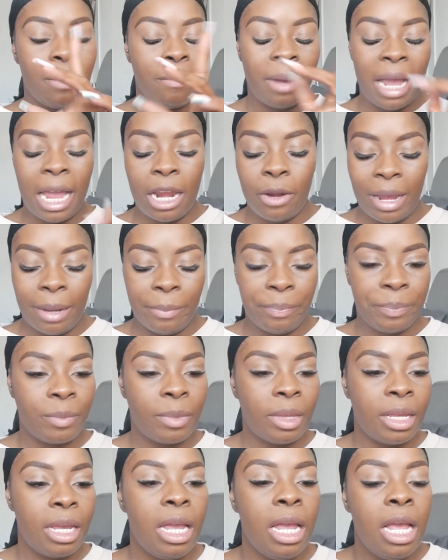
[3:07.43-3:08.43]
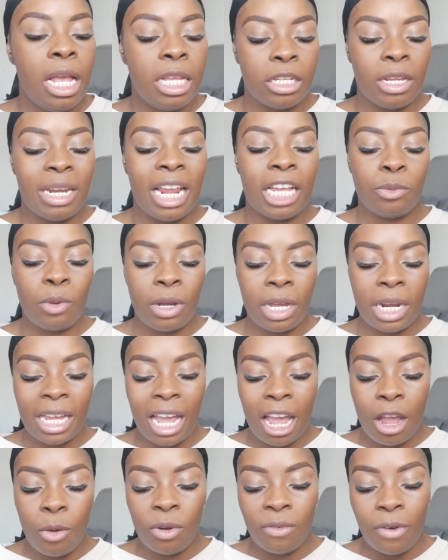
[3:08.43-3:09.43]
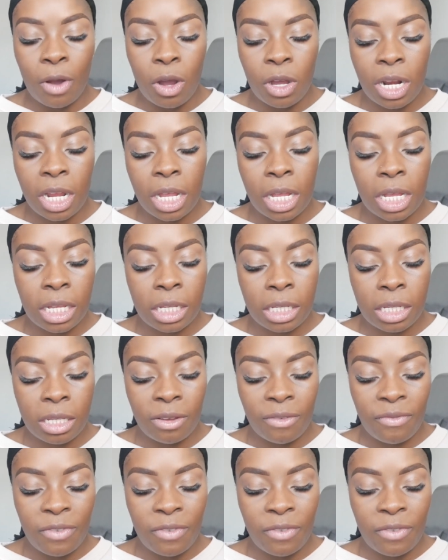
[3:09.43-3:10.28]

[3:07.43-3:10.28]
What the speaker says: But anyway, so next we're gonna go in with Huda's